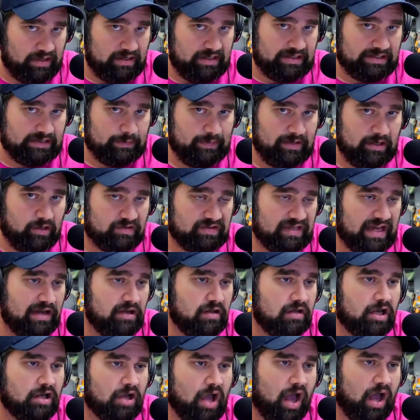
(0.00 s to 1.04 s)
Britney Spears
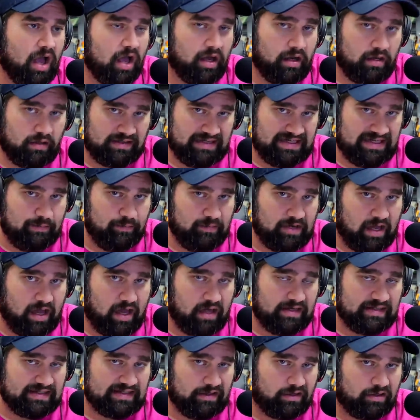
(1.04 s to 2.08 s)
and the con team
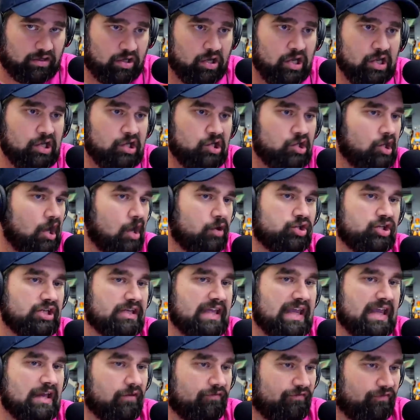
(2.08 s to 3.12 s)
con is telling her no, she
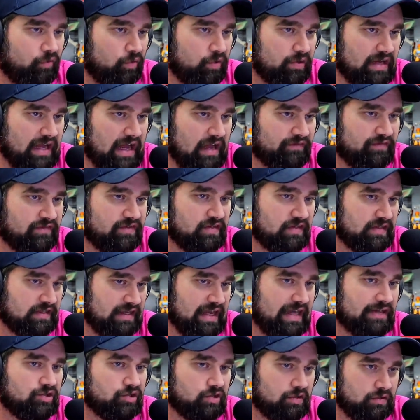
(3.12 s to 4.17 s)
can't afford to have
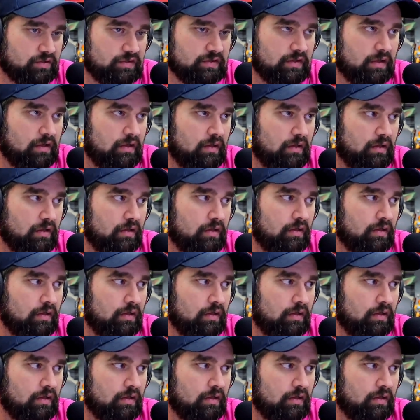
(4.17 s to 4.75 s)
Skechers.